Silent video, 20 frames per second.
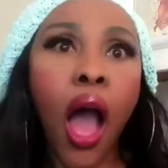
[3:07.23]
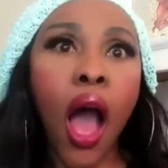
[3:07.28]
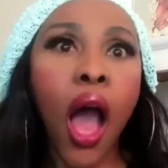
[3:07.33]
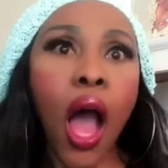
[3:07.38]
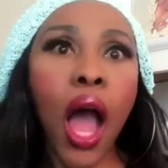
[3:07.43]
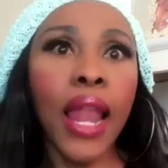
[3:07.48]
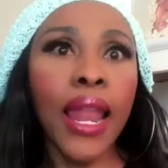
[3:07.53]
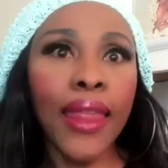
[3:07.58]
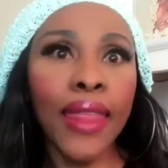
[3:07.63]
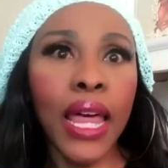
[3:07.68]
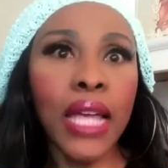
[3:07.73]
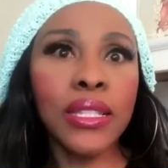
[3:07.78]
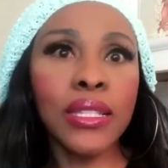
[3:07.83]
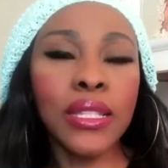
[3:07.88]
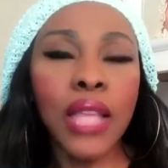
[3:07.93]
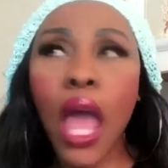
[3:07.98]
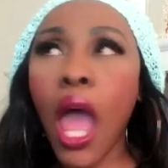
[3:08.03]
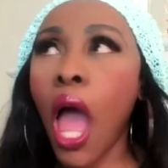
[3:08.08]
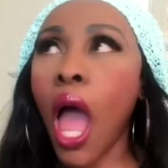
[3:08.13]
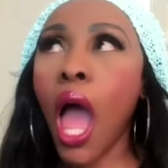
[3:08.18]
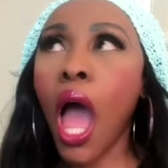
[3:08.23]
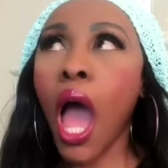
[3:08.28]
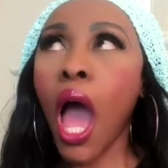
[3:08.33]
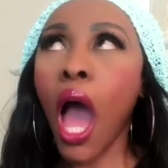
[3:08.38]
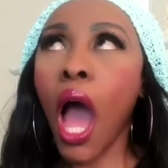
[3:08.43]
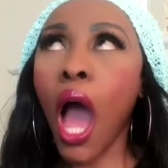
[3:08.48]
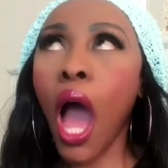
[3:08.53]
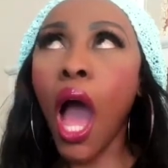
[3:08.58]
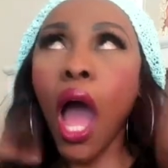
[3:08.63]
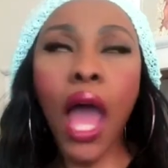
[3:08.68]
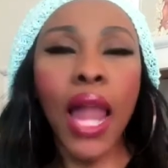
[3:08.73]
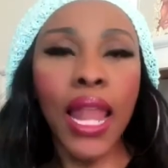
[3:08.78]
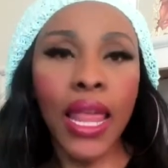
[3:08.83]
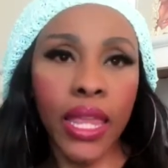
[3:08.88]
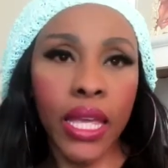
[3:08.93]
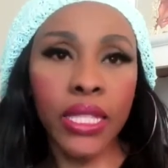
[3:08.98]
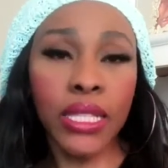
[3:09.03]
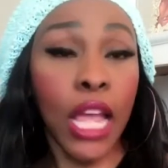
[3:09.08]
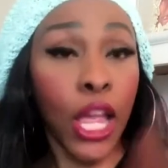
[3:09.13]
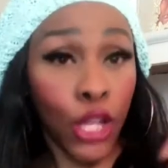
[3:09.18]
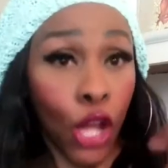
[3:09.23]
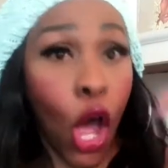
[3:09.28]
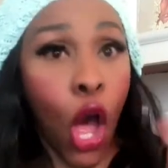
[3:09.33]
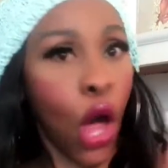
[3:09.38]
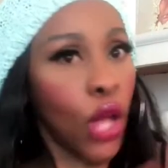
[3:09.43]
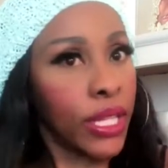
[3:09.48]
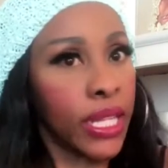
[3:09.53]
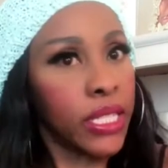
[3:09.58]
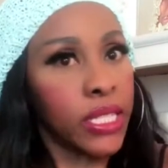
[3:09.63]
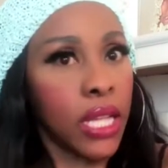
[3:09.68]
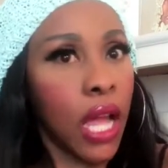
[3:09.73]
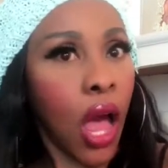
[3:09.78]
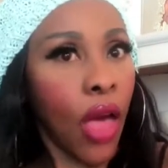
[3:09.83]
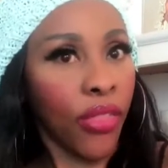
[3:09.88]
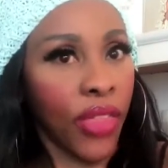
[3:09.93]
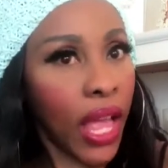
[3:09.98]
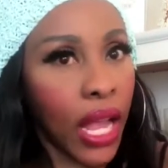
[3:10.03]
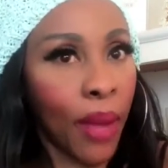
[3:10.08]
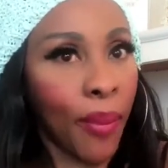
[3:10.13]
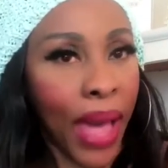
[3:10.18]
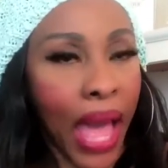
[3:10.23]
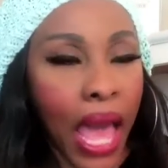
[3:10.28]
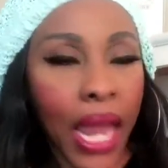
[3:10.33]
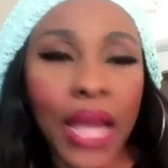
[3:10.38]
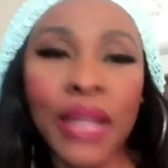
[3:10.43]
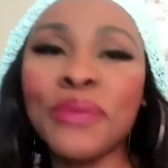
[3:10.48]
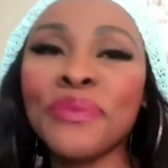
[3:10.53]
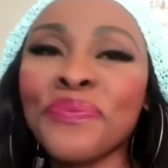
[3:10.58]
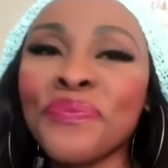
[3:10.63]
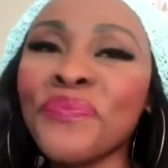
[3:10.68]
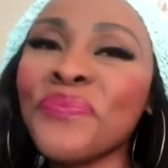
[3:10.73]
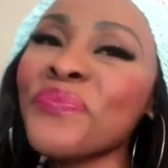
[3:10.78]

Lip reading: All of this? And y'all need to go think about it?